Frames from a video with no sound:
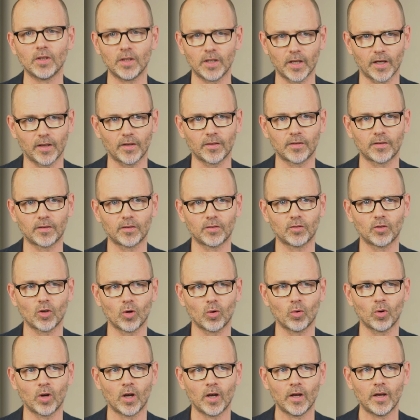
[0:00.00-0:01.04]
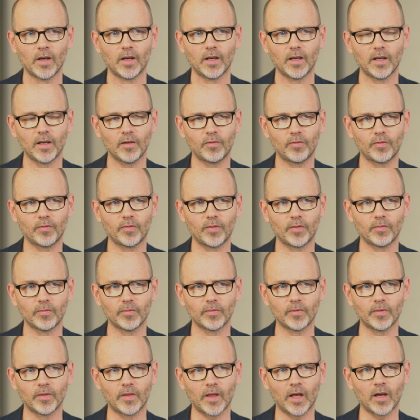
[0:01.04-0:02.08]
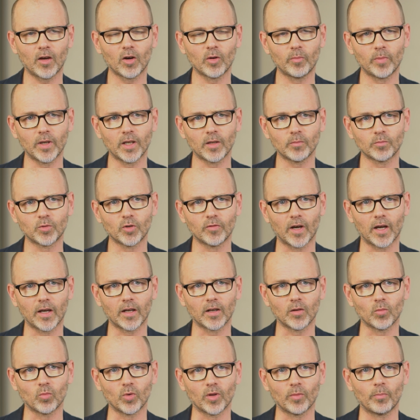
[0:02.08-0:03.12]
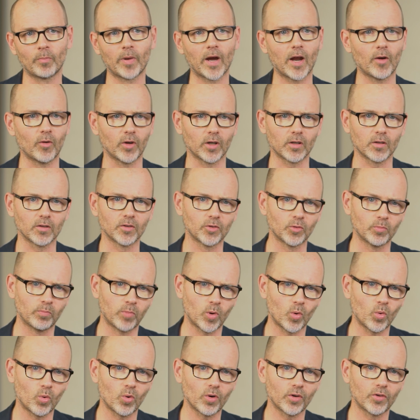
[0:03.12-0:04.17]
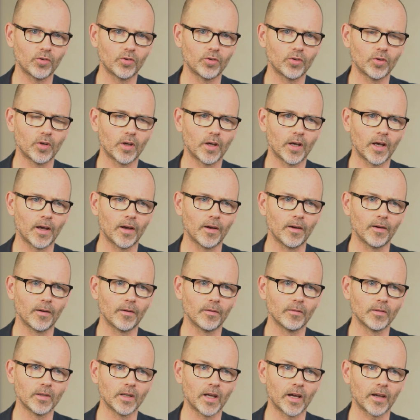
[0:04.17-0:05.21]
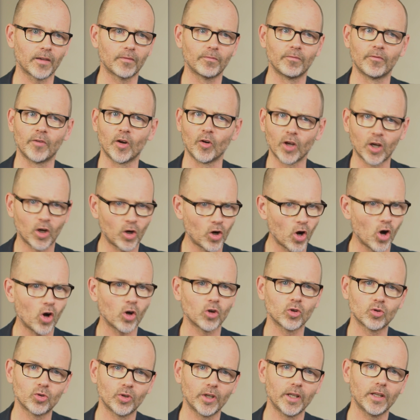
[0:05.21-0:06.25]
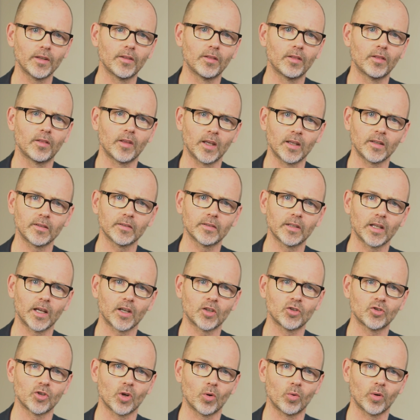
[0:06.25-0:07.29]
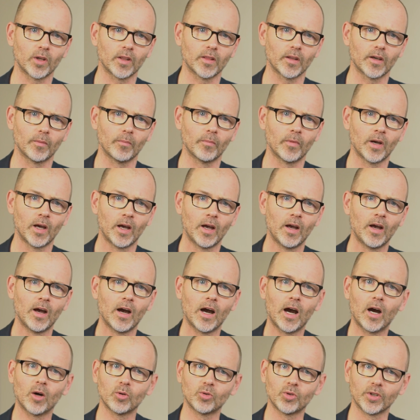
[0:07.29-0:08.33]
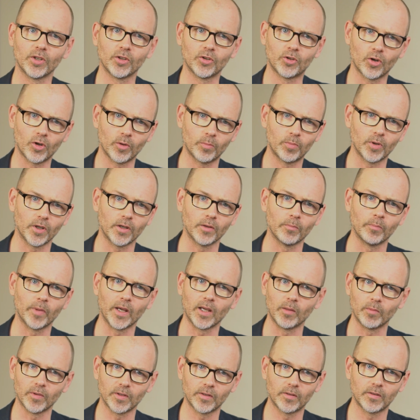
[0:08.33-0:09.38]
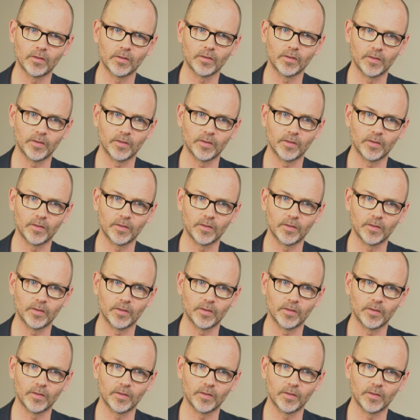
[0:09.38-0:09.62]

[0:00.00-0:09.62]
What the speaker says: yes. So if they are being provided with parental support, like very concrete things like showing them how to interpret the baby's